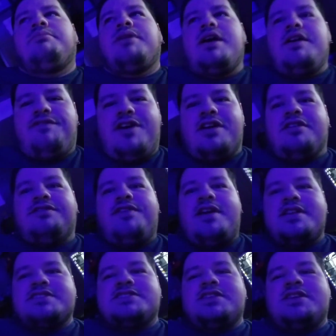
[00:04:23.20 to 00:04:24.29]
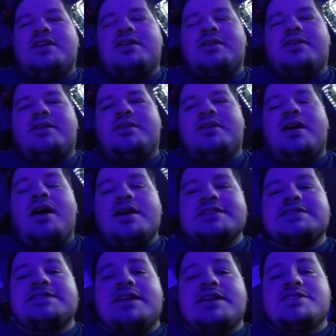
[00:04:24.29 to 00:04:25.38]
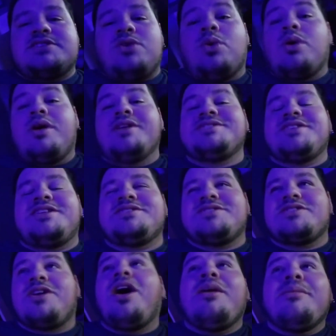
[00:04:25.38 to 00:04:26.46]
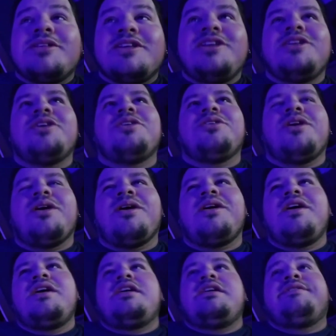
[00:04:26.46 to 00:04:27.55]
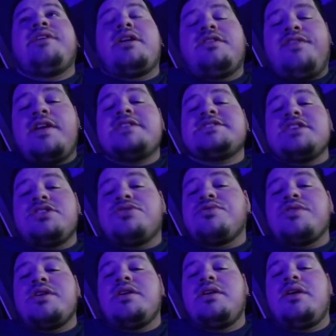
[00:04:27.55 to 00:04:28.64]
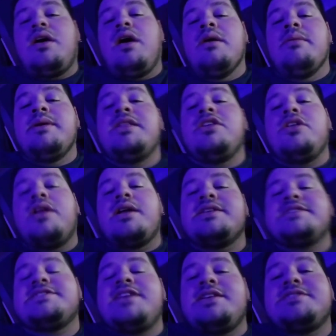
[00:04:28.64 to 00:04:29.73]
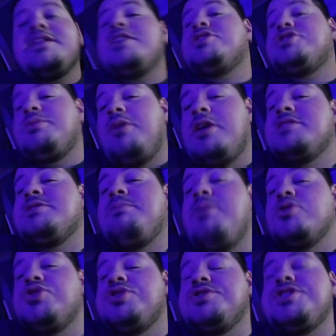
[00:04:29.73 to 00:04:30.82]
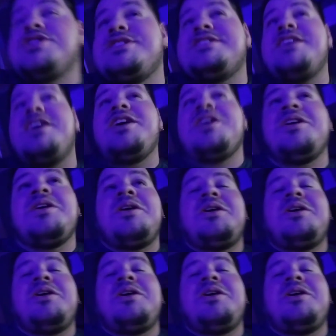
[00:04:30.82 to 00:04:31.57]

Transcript: play Final Fantasy VI, or as it is commonly known, Final Fantasy III in the United States, I suppose you should say.